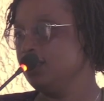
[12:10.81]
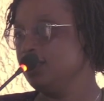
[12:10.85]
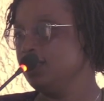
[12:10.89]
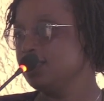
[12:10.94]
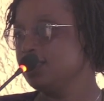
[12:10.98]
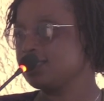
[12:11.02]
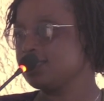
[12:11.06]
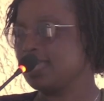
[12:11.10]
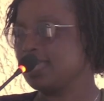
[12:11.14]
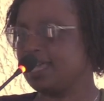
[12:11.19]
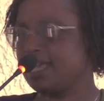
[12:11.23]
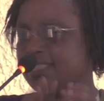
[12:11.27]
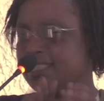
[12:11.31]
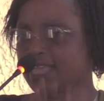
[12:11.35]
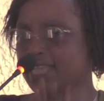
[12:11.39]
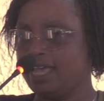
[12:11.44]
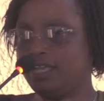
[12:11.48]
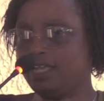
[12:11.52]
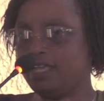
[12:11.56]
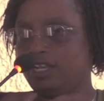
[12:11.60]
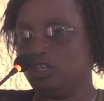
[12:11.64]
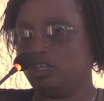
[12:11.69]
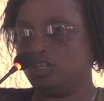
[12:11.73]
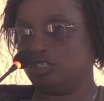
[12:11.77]
Saka, there are a
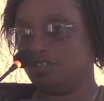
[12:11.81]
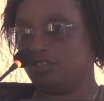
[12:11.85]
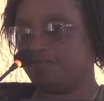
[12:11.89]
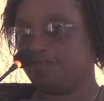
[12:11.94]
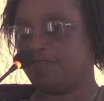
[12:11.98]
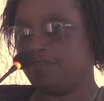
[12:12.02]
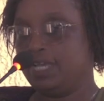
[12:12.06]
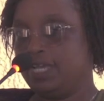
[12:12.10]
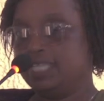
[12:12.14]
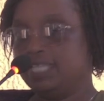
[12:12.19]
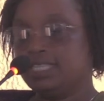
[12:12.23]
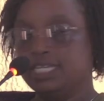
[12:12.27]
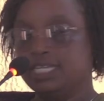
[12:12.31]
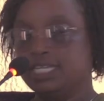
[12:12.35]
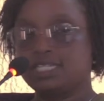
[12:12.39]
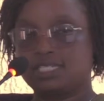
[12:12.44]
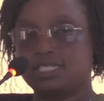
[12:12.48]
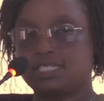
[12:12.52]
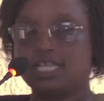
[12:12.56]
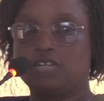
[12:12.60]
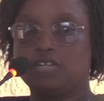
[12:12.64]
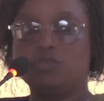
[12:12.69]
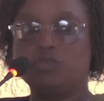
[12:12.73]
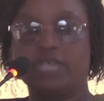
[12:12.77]
lot of things
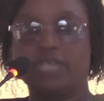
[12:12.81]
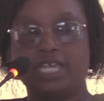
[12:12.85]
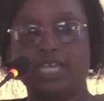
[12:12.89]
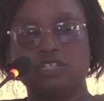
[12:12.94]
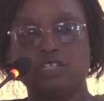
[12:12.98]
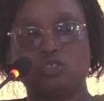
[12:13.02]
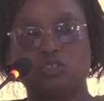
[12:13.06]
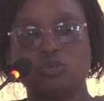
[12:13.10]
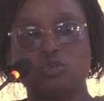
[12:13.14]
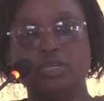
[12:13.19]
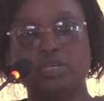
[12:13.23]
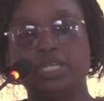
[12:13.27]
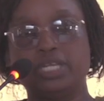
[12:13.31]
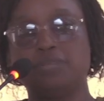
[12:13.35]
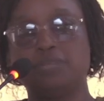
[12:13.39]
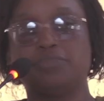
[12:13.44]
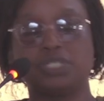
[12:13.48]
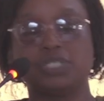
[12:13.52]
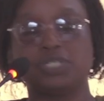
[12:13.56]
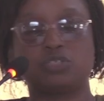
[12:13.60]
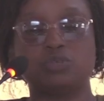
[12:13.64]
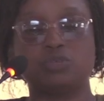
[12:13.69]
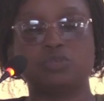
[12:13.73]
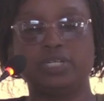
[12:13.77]
that we can do in
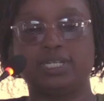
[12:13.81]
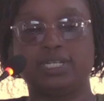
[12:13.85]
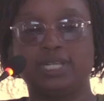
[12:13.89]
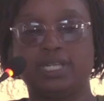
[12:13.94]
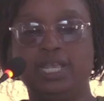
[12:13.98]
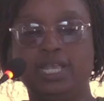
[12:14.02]
between,